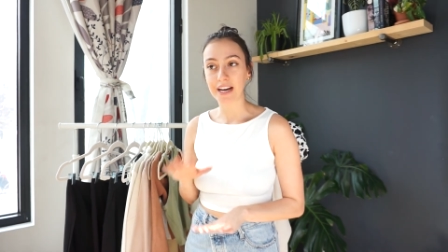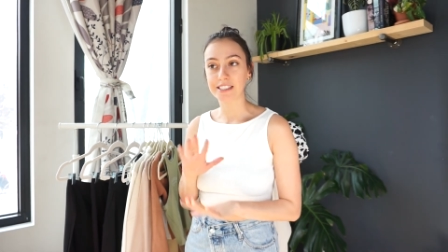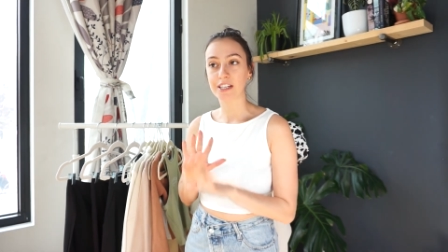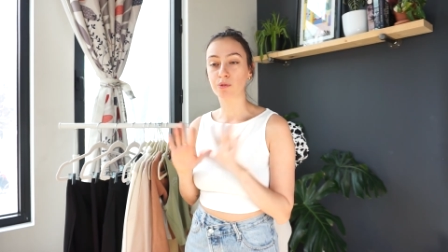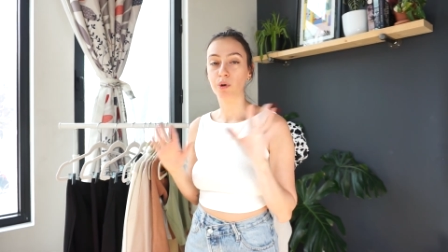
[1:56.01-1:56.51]
I
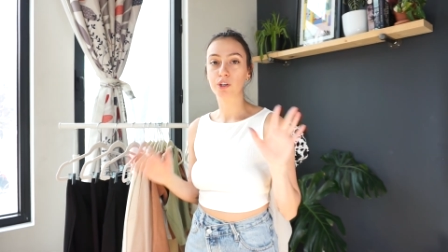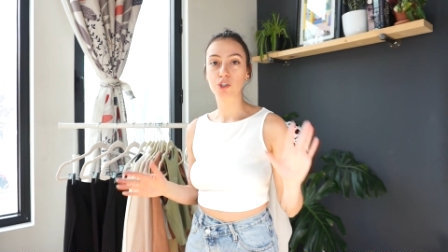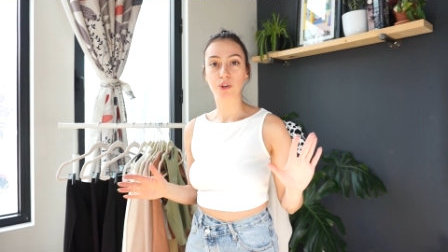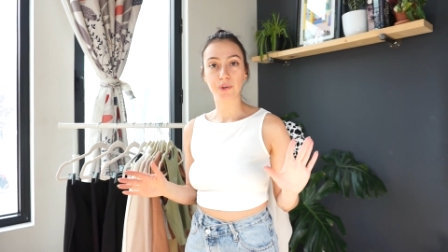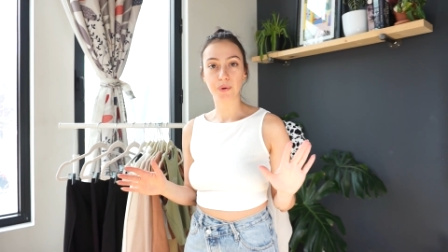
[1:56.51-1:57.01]
didn't wanna
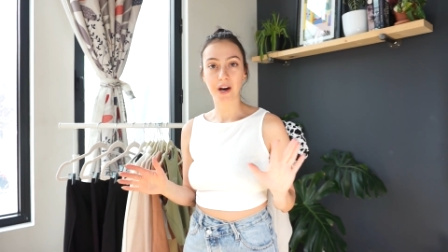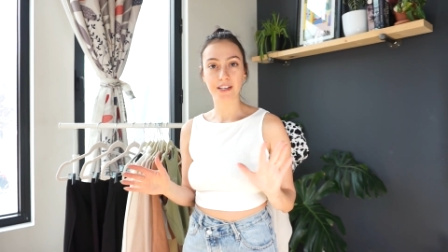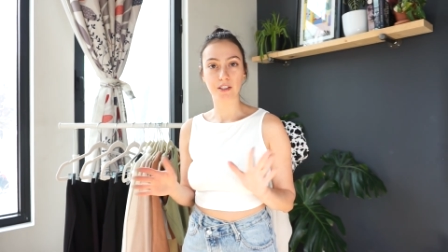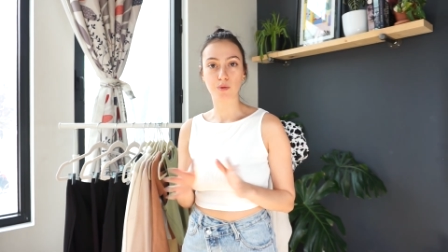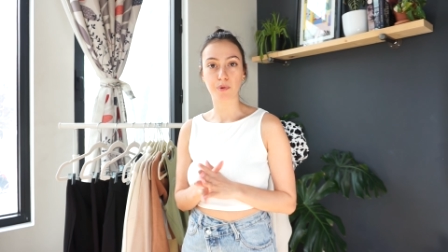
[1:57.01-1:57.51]
show you
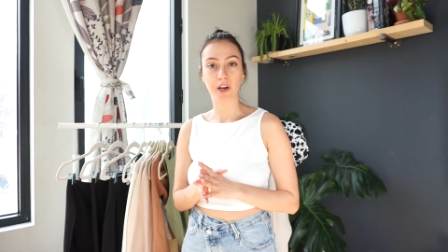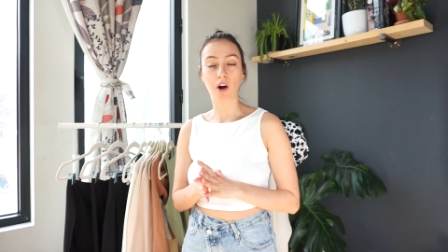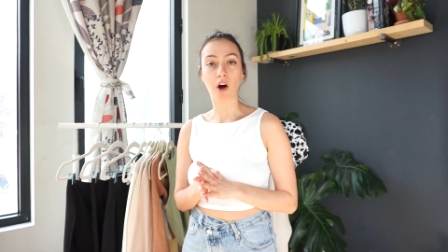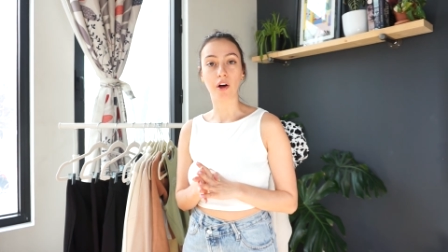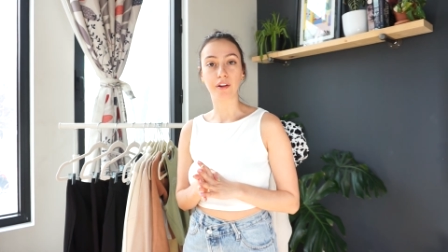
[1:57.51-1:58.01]
guys a spring
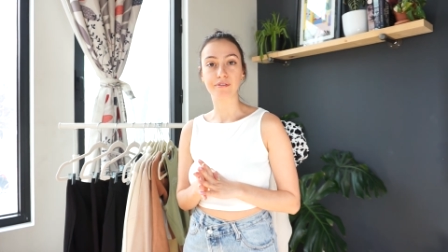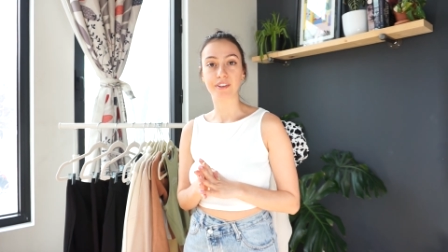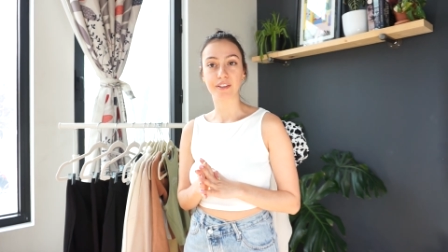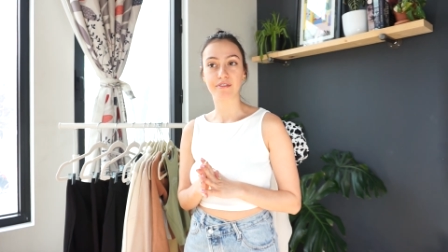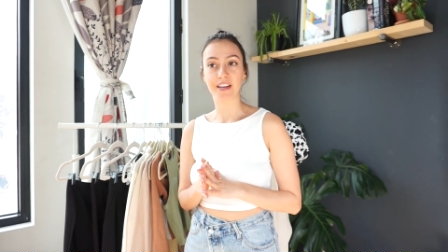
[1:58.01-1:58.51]
haul
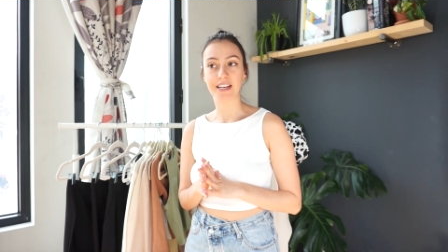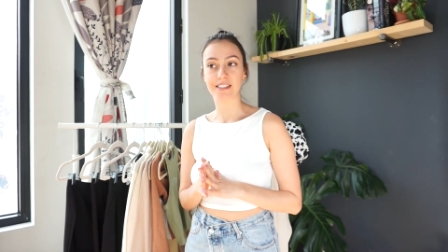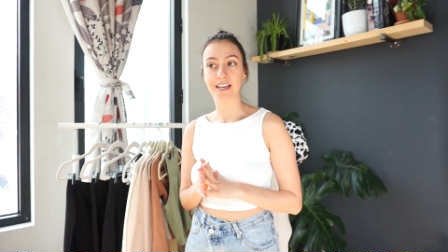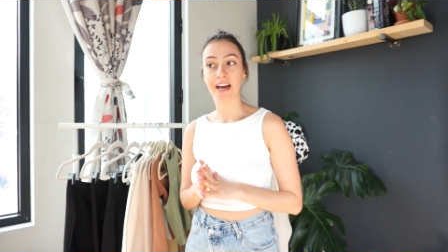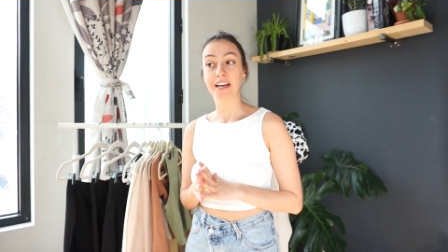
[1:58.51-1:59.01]
full of things
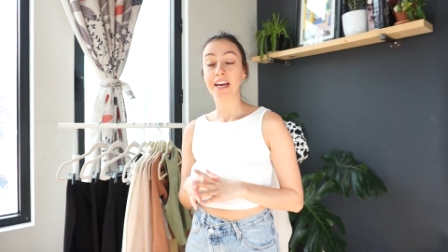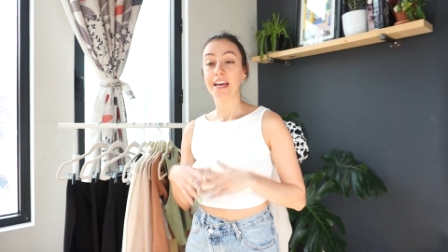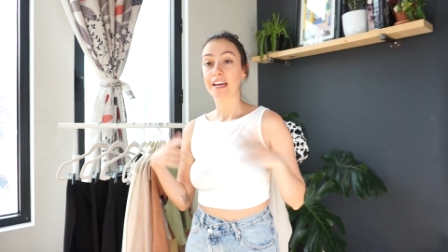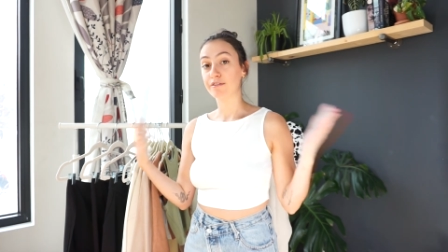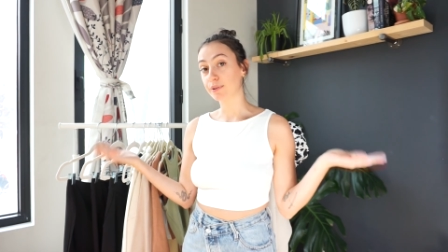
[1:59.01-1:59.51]
that
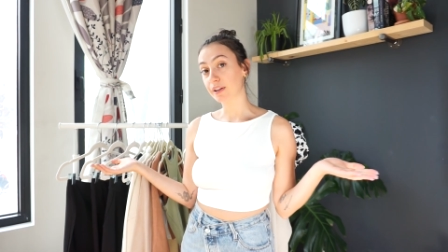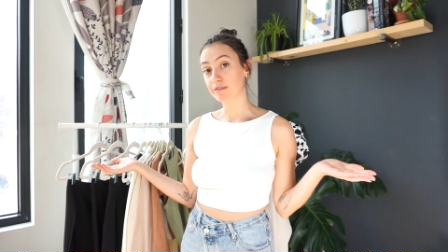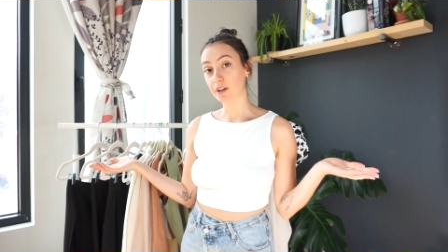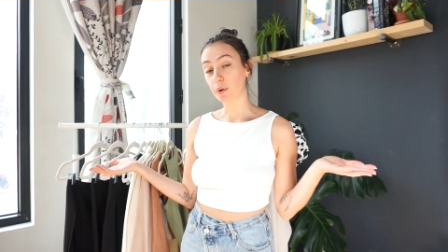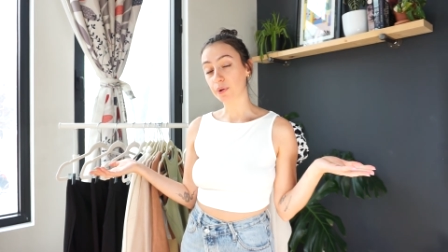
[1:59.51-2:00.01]
if you live
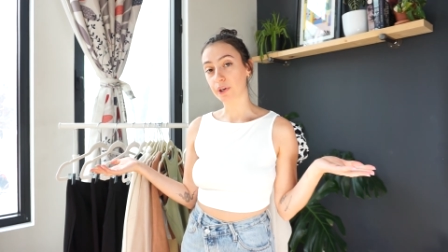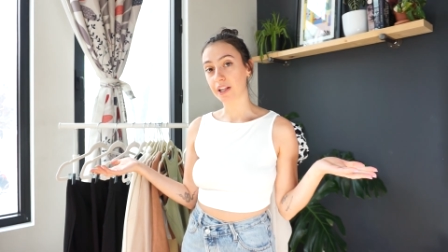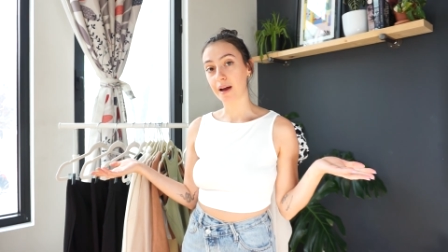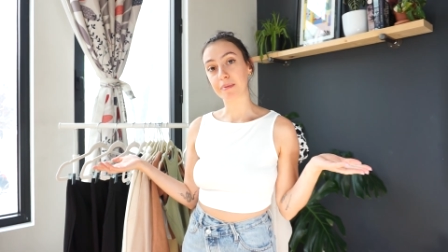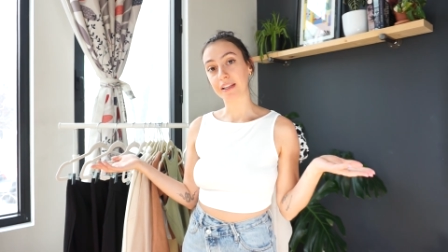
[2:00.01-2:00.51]
in a colder
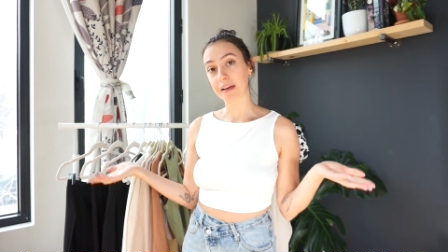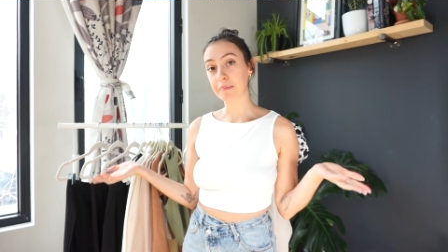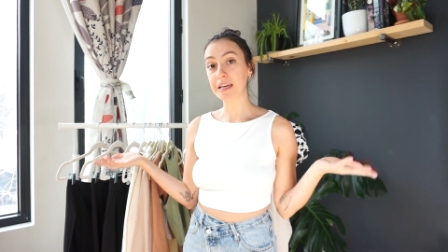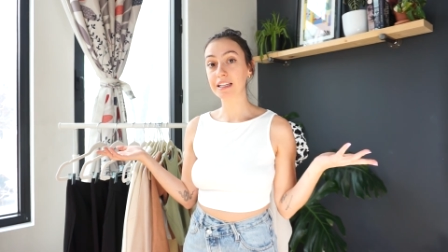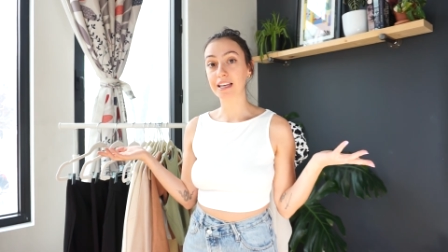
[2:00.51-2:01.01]
climate like
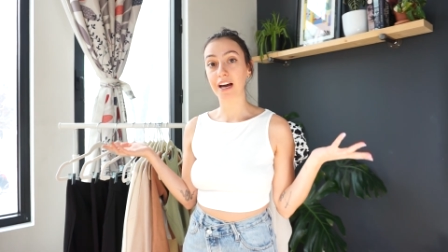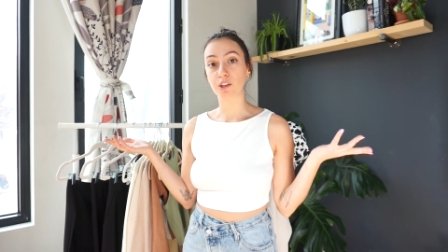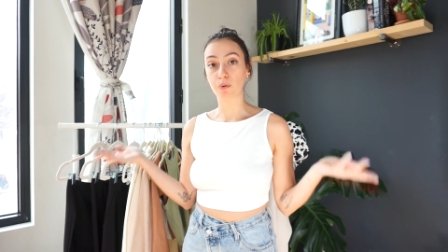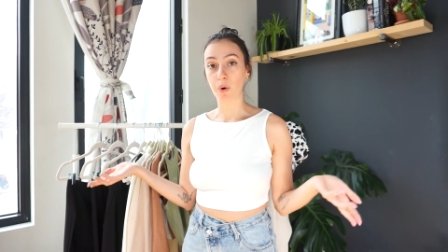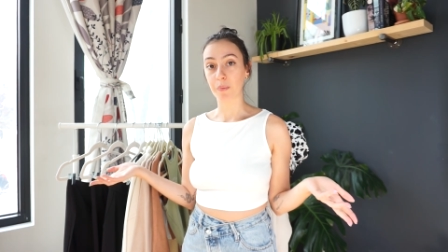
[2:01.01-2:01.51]
me, that
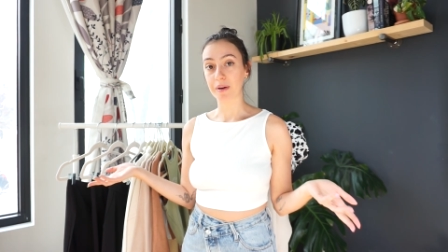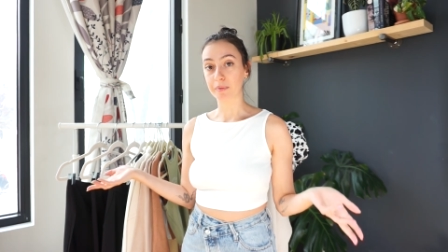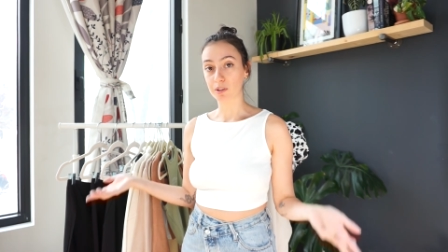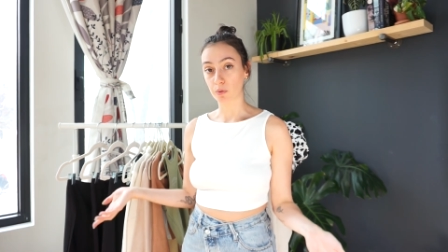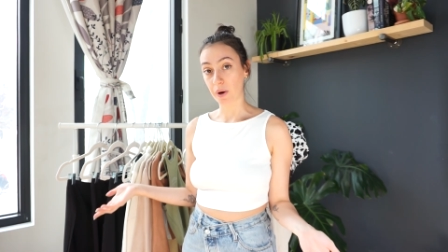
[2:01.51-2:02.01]
you won't be
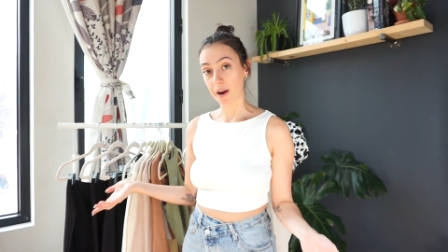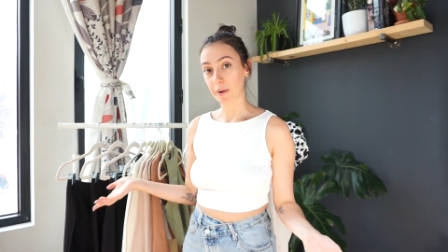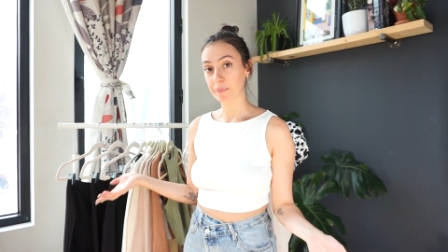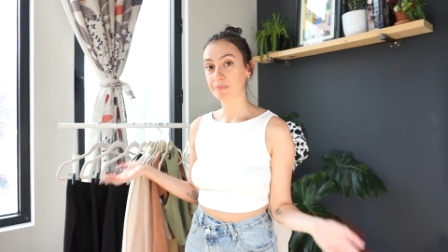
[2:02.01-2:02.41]
able to wear.